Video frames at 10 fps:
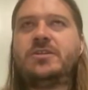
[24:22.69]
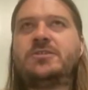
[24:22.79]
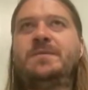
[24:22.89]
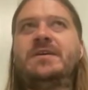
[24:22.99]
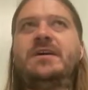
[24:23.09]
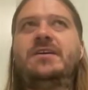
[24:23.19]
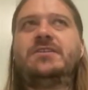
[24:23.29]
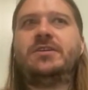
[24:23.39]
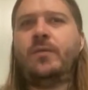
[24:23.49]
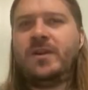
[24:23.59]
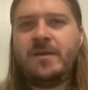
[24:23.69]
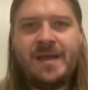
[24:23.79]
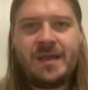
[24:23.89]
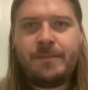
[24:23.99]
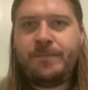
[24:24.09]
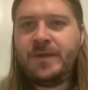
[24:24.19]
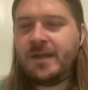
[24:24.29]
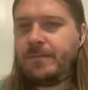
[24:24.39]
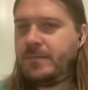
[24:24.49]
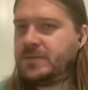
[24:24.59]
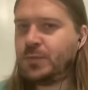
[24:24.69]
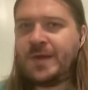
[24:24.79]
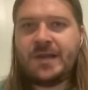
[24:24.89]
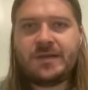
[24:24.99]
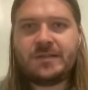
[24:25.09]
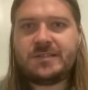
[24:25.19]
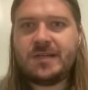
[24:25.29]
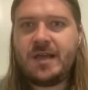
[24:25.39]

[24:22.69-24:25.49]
because, when you make big swings